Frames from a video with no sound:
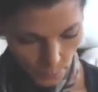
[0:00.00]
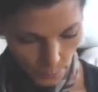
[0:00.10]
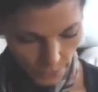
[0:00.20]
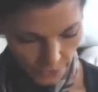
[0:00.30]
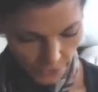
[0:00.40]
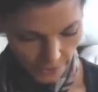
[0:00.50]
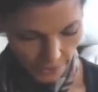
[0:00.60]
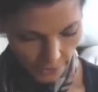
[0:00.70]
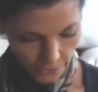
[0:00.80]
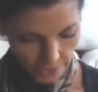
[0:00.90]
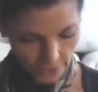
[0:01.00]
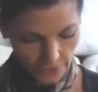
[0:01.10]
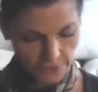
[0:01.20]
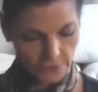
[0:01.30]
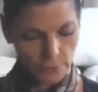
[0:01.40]
Where you're anchored
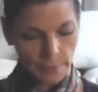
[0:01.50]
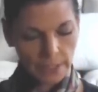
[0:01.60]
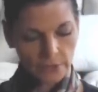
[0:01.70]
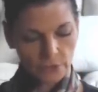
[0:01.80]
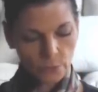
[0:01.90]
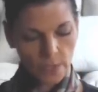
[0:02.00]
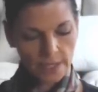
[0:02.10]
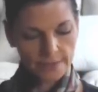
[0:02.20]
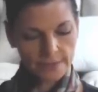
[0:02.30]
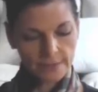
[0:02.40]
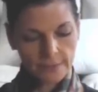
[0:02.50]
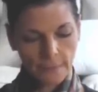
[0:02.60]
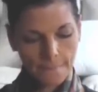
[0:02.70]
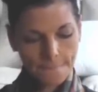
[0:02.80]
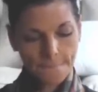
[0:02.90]
here is the Page of Wands.
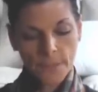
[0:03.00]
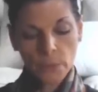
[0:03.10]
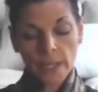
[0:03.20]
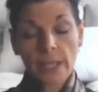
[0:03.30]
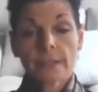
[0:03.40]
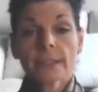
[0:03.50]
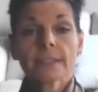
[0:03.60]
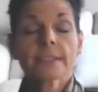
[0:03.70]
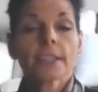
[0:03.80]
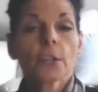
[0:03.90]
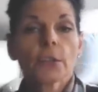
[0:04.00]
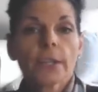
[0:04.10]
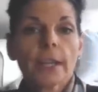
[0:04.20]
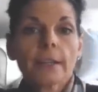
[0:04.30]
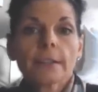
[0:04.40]
Okay? This is a
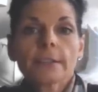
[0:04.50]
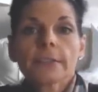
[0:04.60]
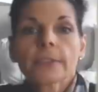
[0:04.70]
creative,